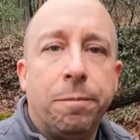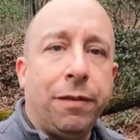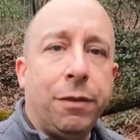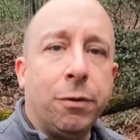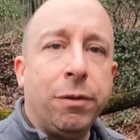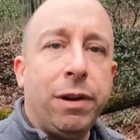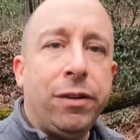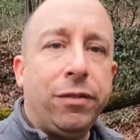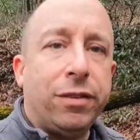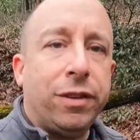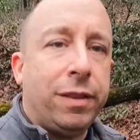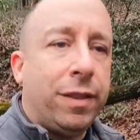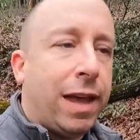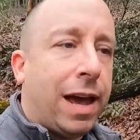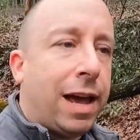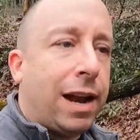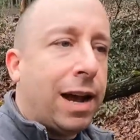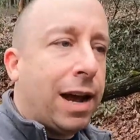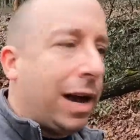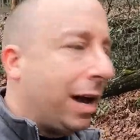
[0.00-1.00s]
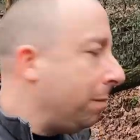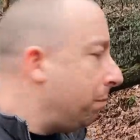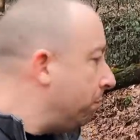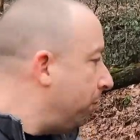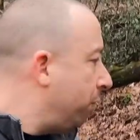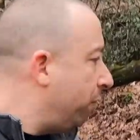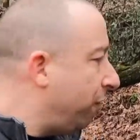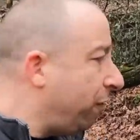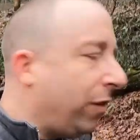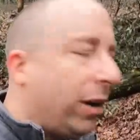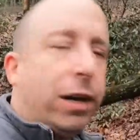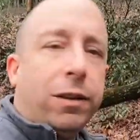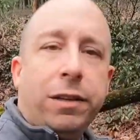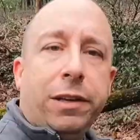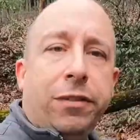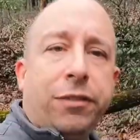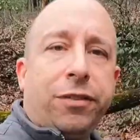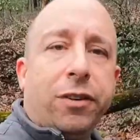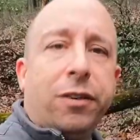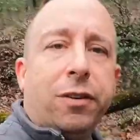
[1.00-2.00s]
And the reason that I'm
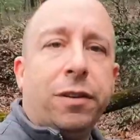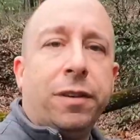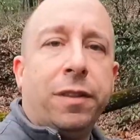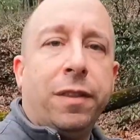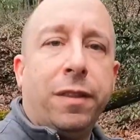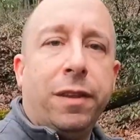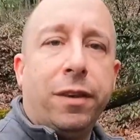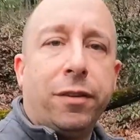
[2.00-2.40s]
fairly certain